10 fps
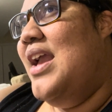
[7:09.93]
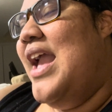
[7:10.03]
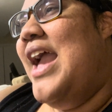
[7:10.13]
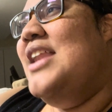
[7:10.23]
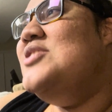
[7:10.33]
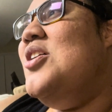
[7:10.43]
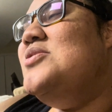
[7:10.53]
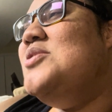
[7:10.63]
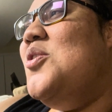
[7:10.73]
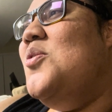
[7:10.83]
he's
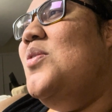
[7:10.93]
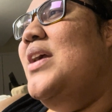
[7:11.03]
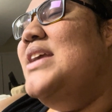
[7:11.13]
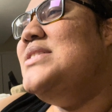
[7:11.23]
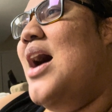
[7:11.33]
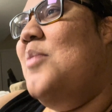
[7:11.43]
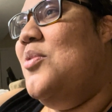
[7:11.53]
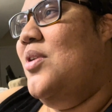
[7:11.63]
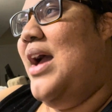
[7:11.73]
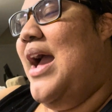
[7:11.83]
a
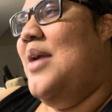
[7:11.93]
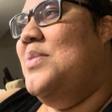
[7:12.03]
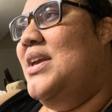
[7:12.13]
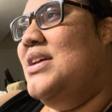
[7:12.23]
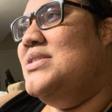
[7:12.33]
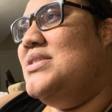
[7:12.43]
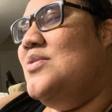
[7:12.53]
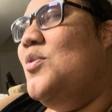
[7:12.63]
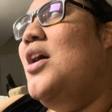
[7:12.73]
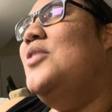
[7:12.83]
humble guy because,
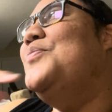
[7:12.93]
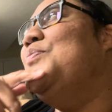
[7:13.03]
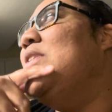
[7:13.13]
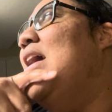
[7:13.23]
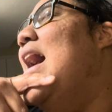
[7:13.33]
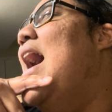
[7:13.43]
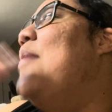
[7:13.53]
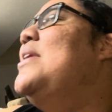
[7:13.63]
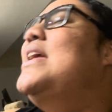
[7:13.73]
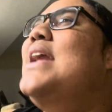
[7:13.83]
well, I
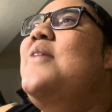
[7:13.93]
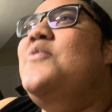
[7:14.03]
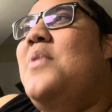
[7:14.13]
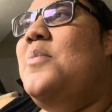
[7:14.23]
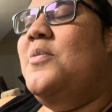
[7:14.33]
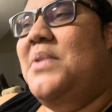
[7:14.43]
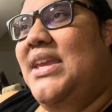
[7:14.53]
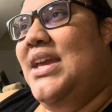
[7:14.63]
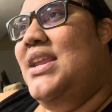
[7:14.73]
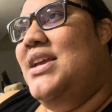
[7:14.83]
mean, he came from humble
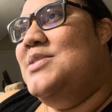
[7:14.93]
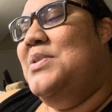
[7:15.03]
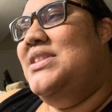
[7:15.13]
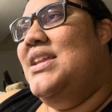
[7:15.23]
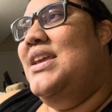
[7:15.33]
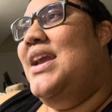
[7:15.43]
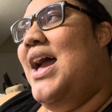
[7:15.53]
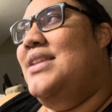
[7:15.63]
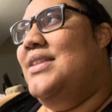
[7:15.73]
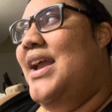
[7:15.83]
beginnings, but then he
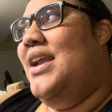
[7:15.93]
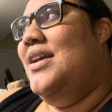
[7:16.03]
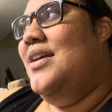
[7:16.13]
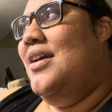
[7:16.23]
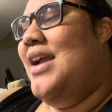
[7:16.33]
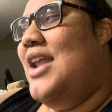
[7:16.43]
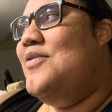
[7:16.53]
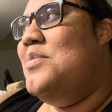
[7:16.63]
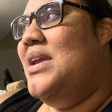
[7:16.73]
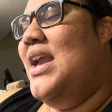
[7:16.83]
got like kind of a
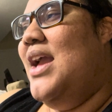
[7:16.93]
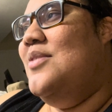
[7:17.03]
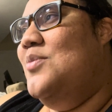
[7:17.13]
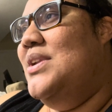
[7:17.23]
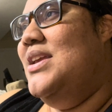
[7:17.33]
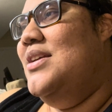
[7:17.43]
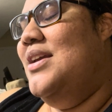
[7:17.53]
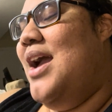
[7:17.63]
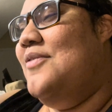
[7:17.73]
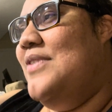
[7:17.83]
big head when he
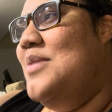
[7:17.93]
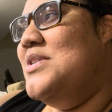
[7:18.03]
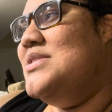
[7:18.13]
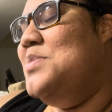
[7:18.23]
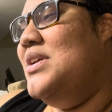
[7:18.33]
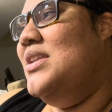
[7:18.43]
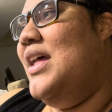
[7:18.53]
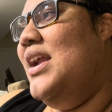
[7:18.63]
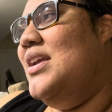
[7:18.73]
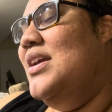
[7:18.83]
got famous. But like,